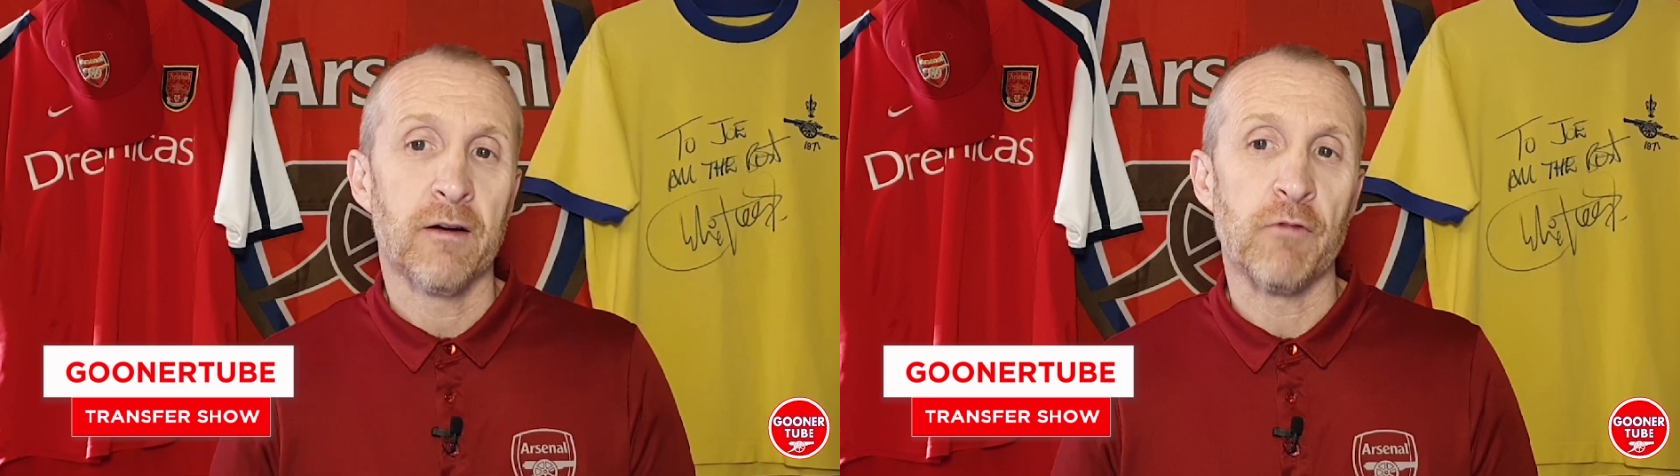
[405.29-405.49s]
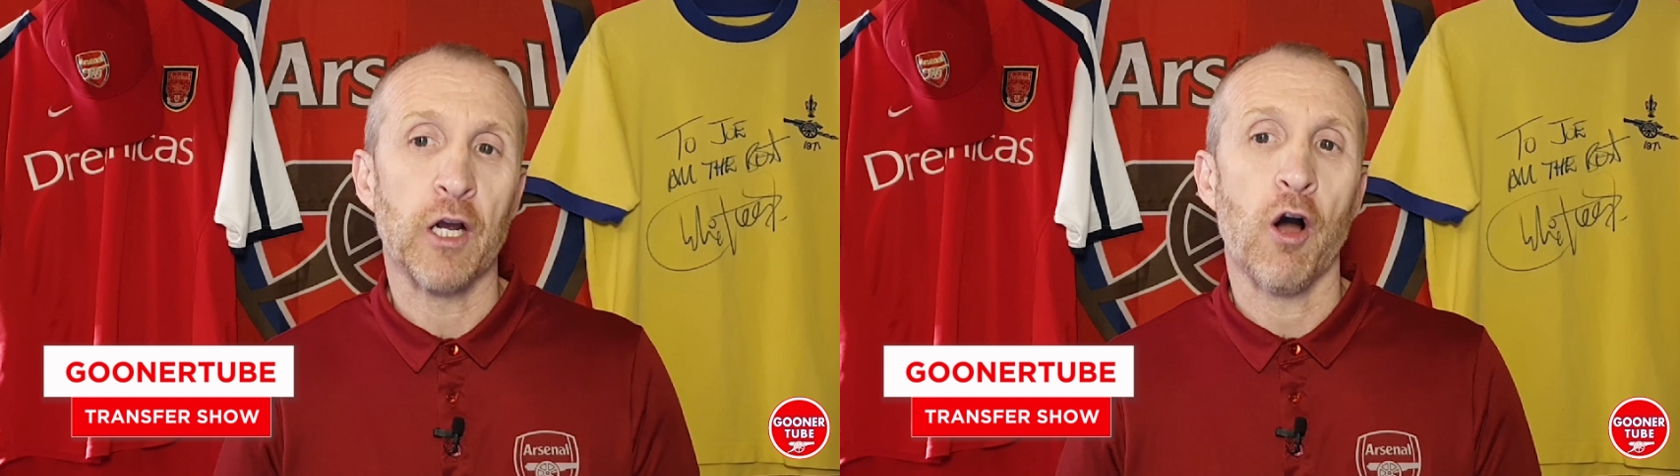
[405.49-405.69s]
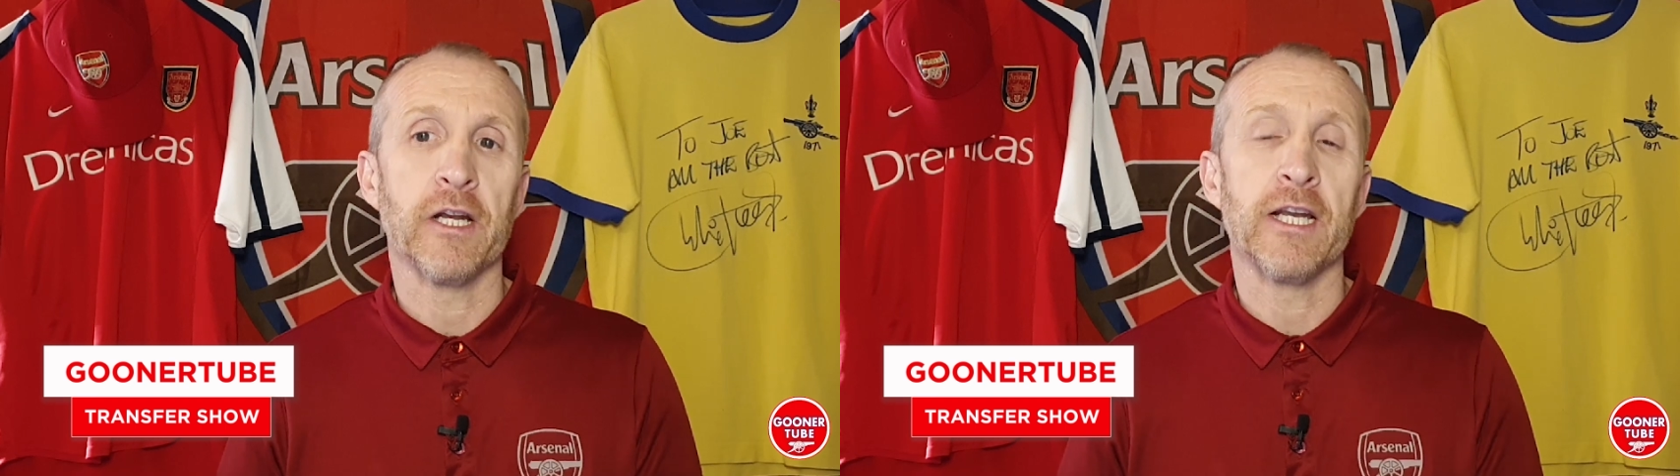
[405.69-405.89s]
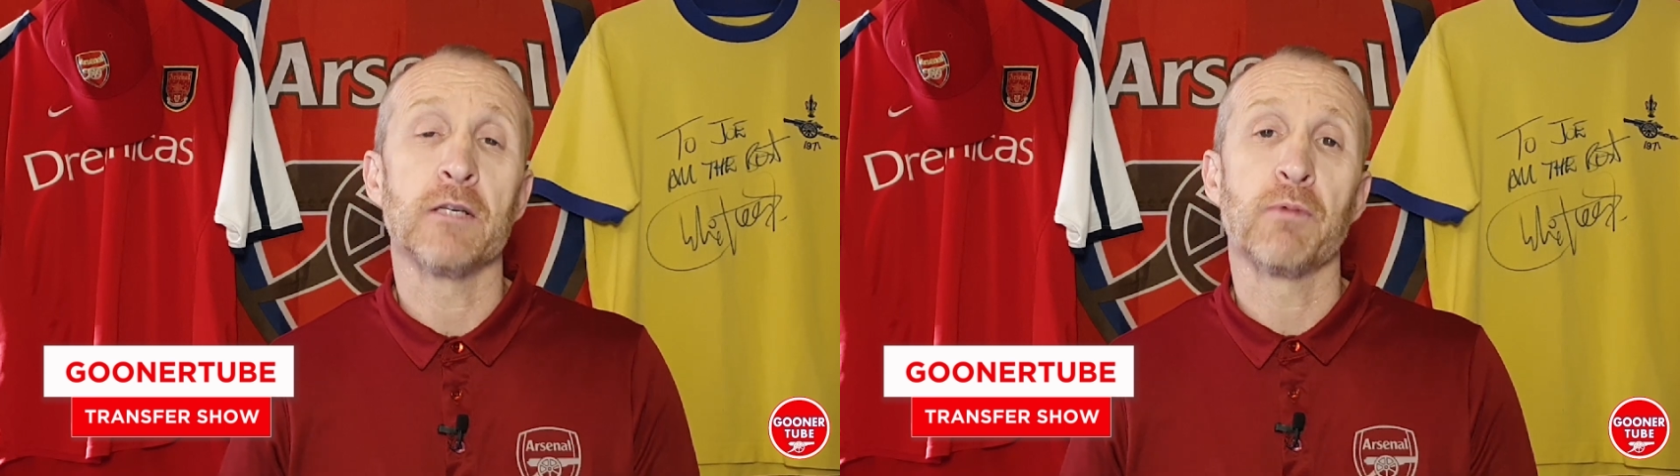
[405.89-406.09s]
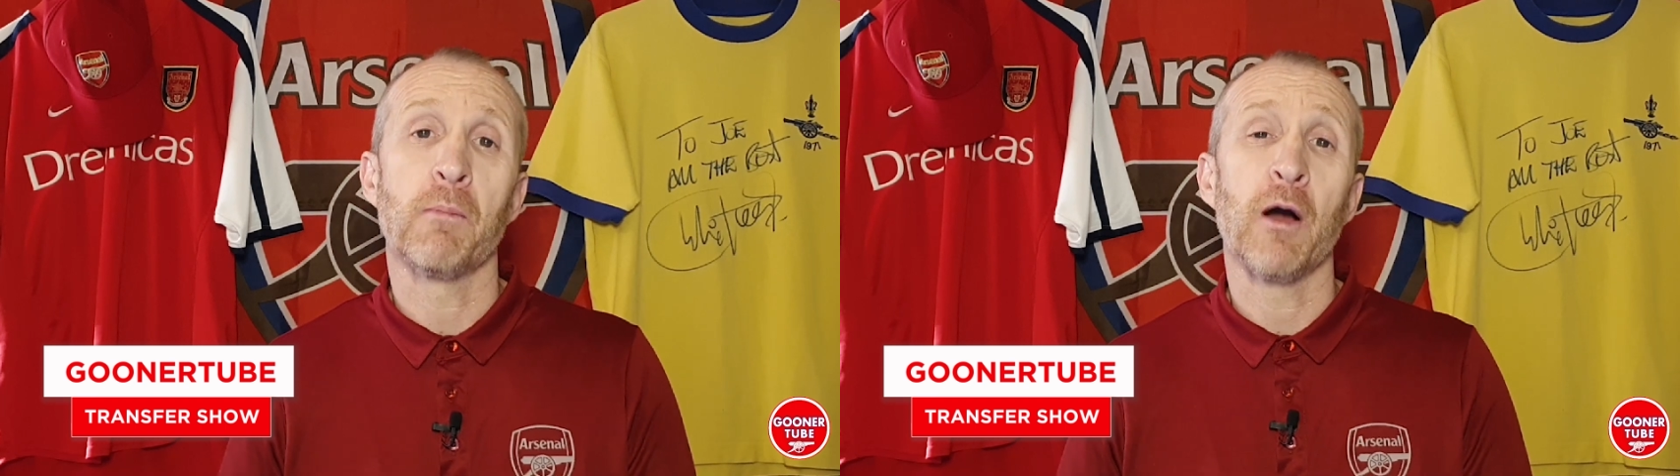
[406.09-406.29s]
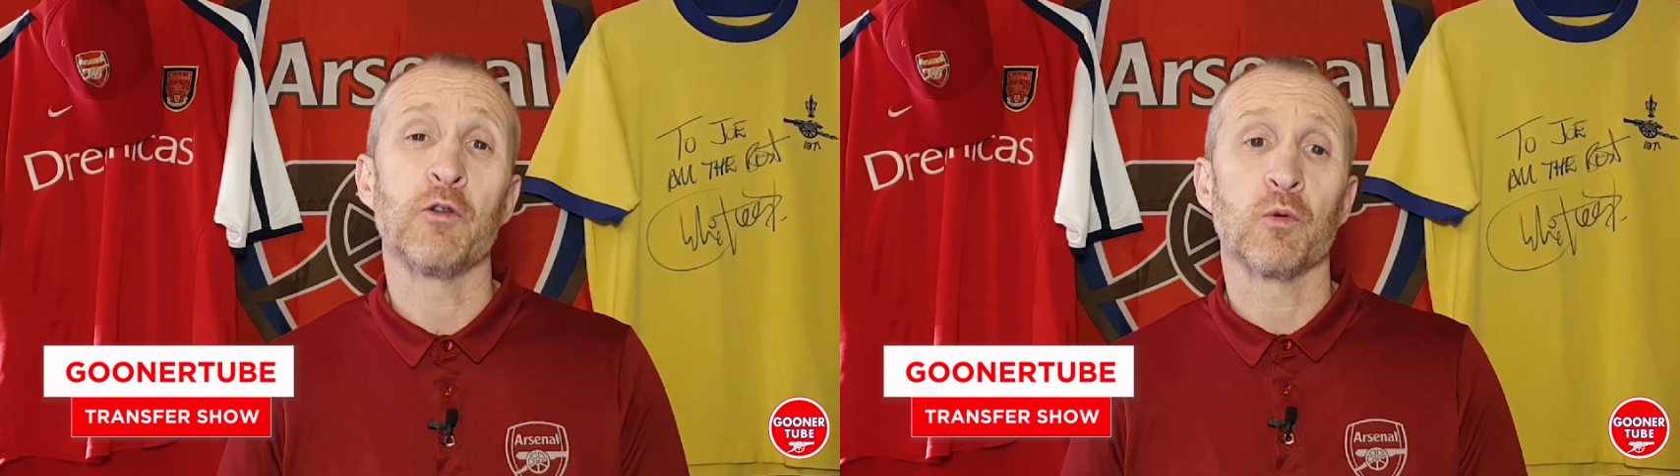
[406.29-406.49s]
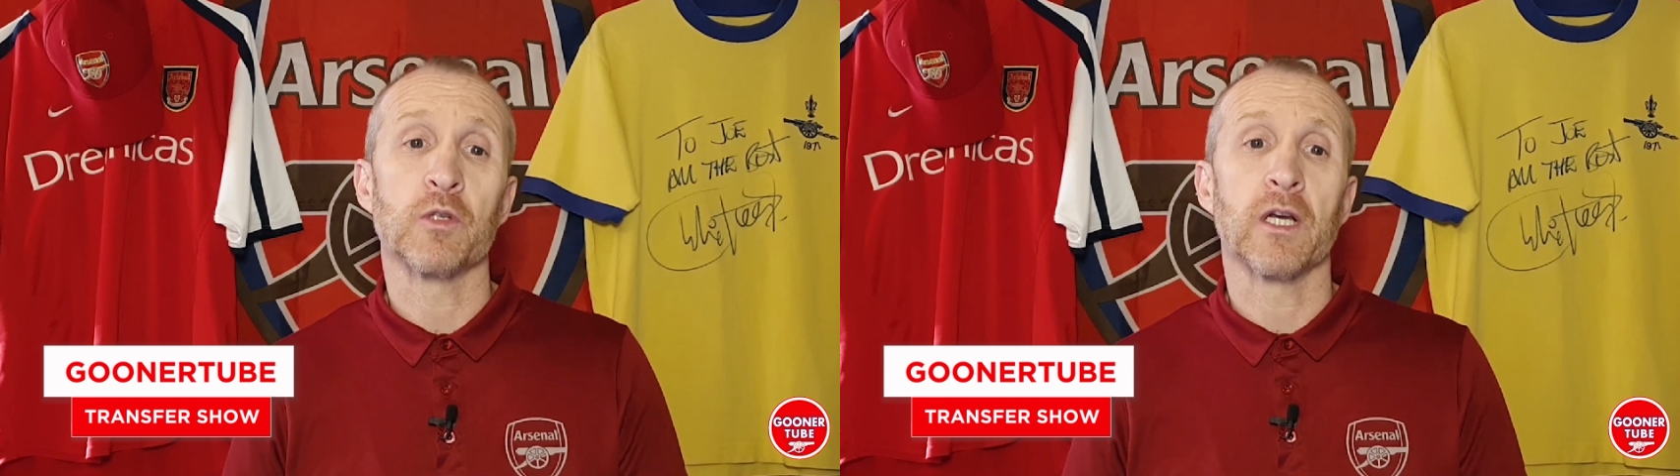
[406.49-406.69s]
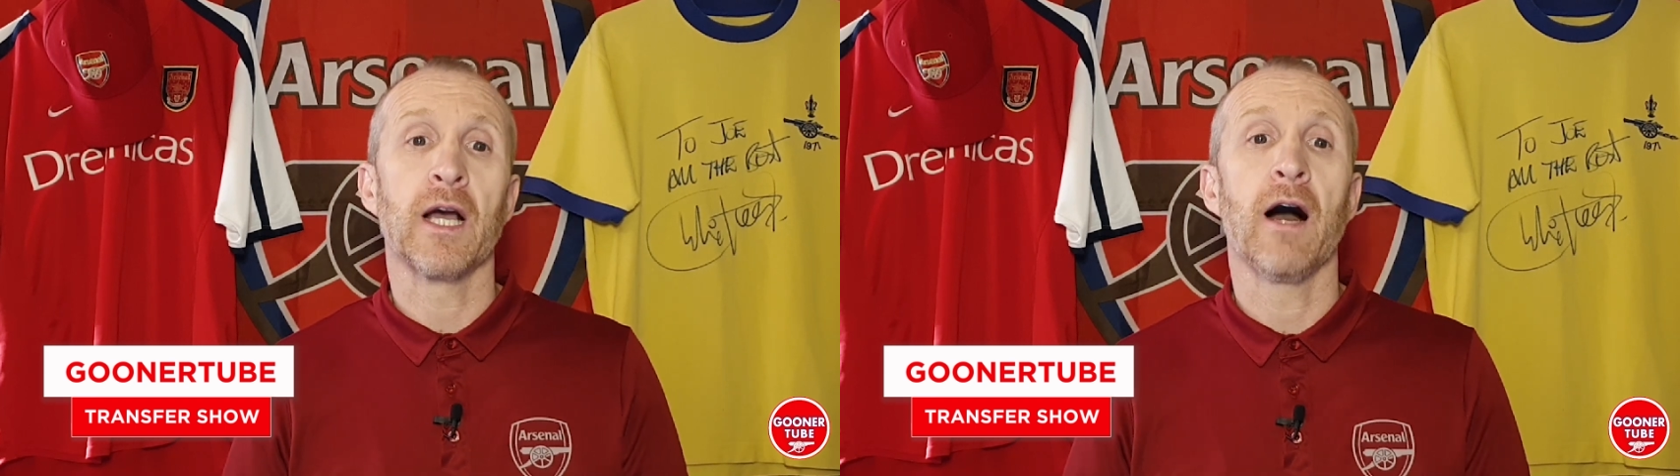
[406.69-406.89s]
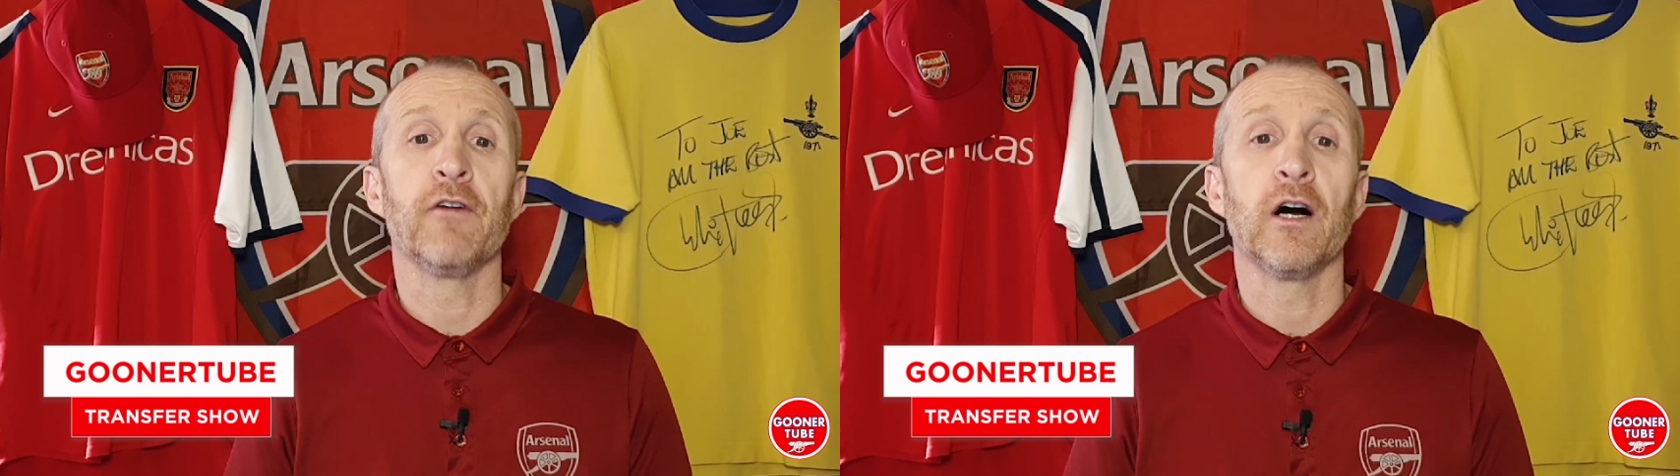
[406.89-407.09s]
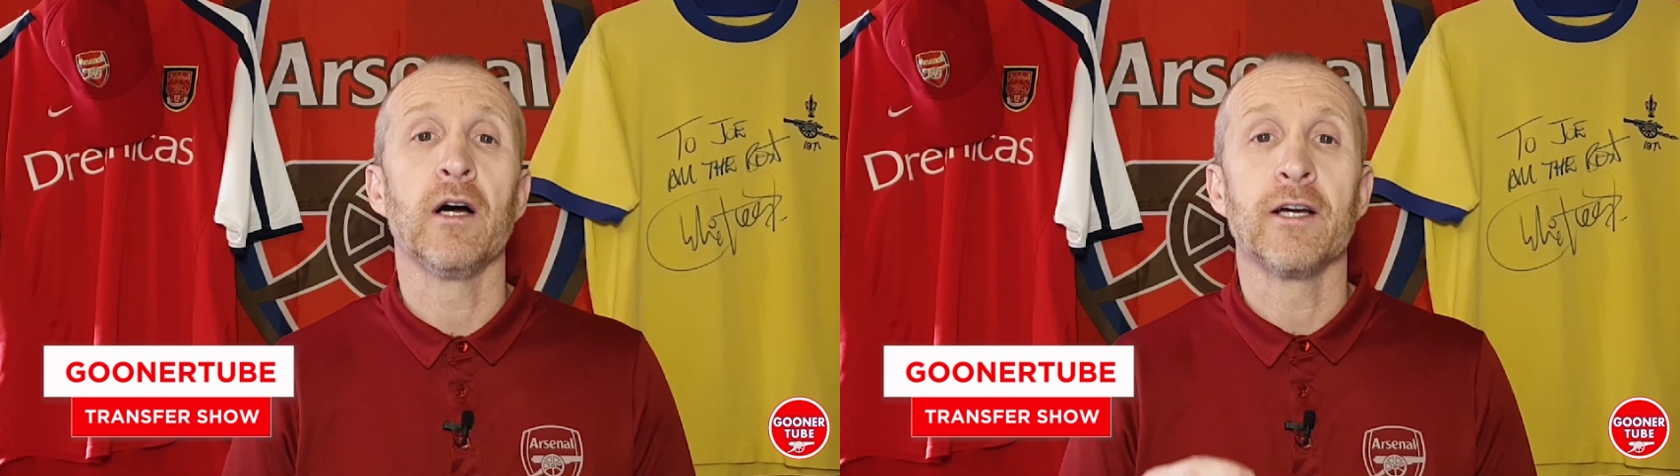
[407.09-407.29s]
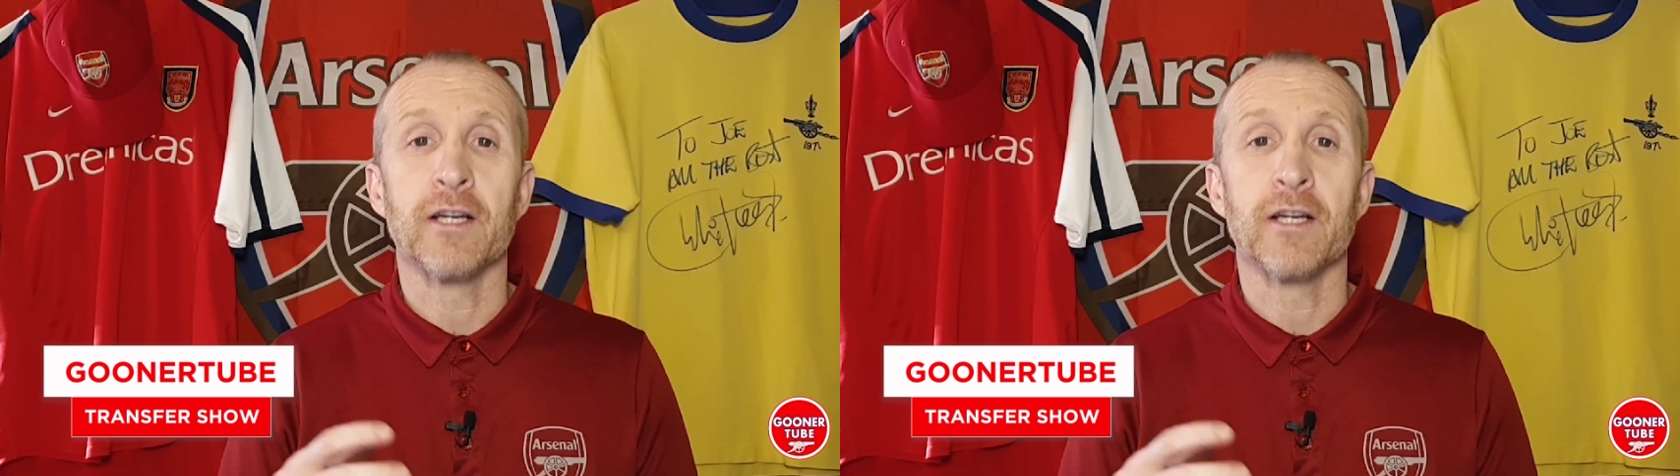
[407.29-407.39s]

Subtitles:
regarding his proposal to cover